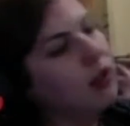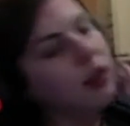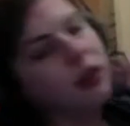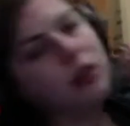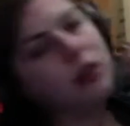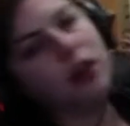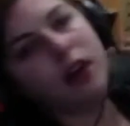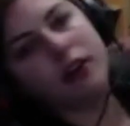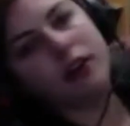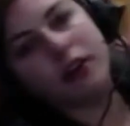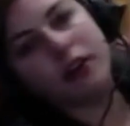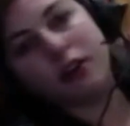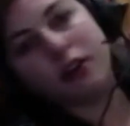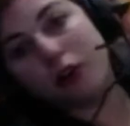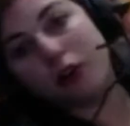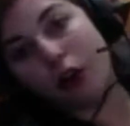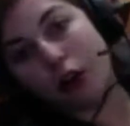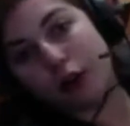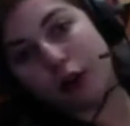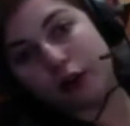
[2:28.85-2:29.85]
Lara
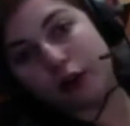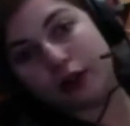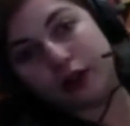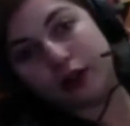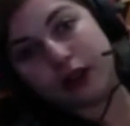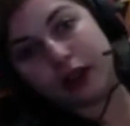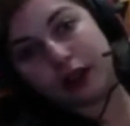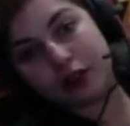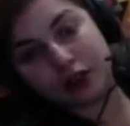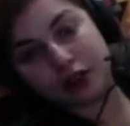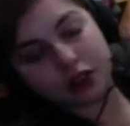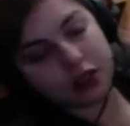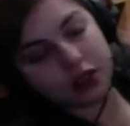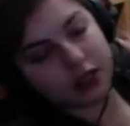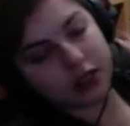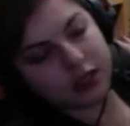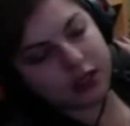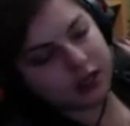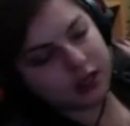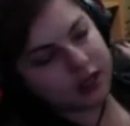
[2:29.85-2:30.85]
Croft and
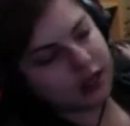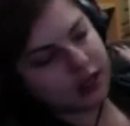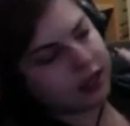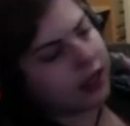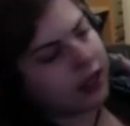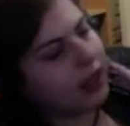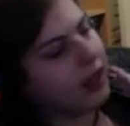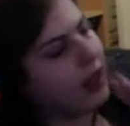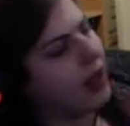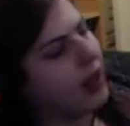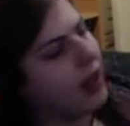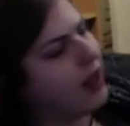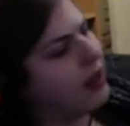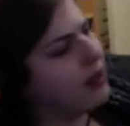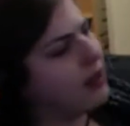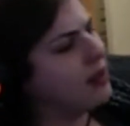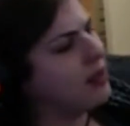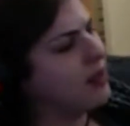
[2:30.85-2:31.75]
she's kicking ass